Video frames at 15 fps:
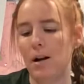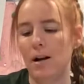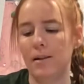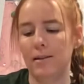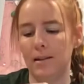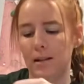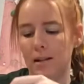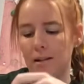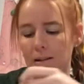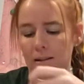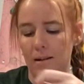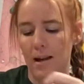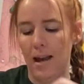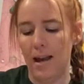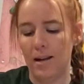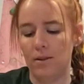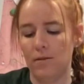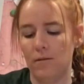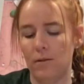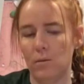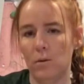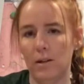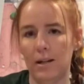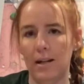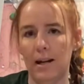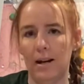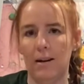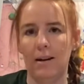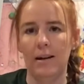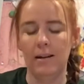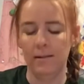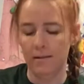on the edge of your working area,